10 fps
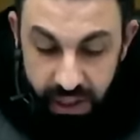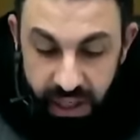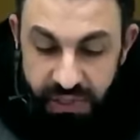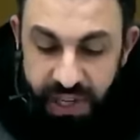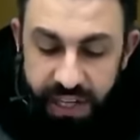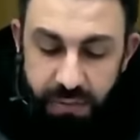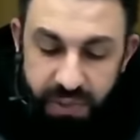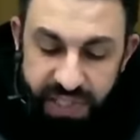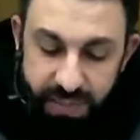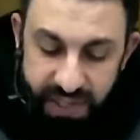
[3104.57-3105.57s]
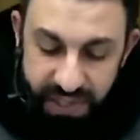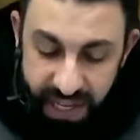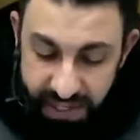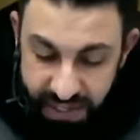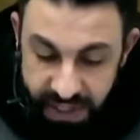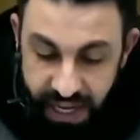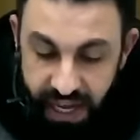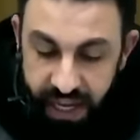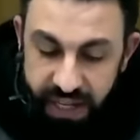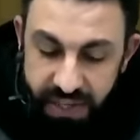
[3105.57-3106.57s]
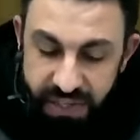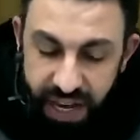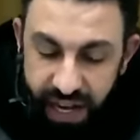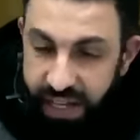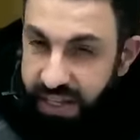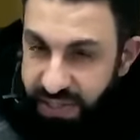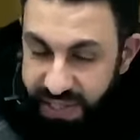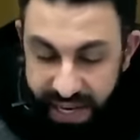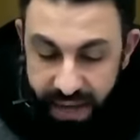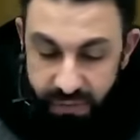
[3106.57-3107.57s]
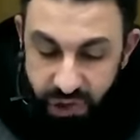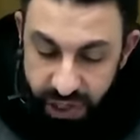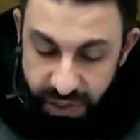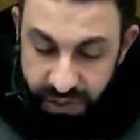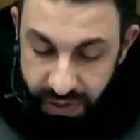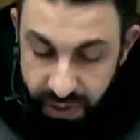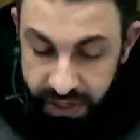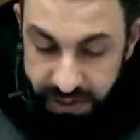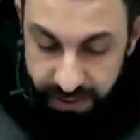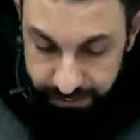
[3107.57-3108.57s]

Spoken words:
In Sahih Muslim, it says that Isa alayhi salam, Jesus Christ.